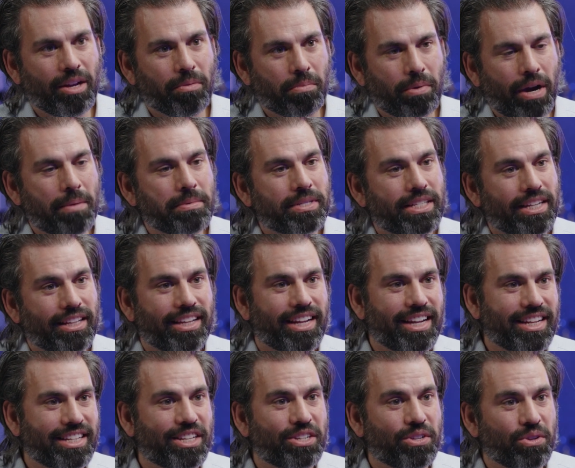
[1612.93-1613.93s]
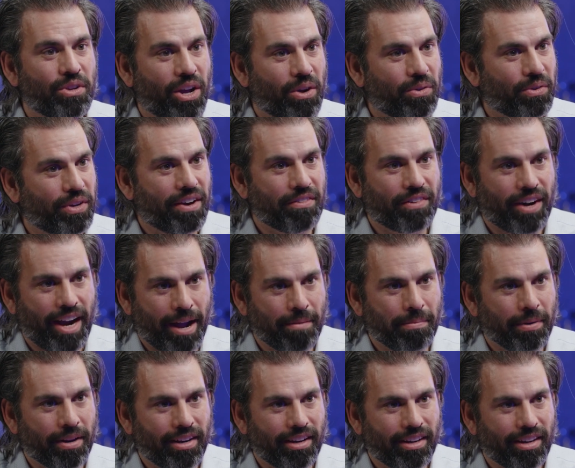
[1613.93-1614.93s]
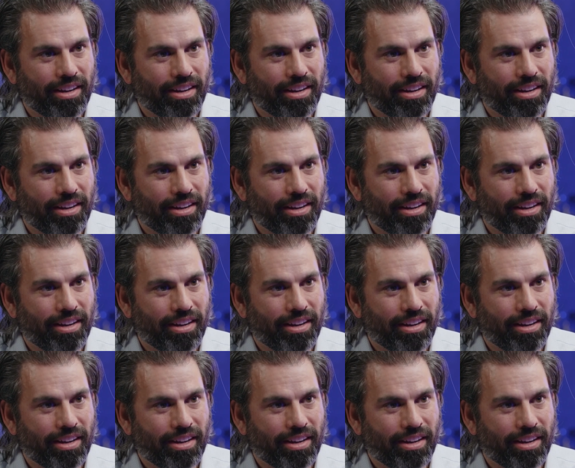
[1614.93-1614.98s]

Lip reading: promising things that you know will never happen.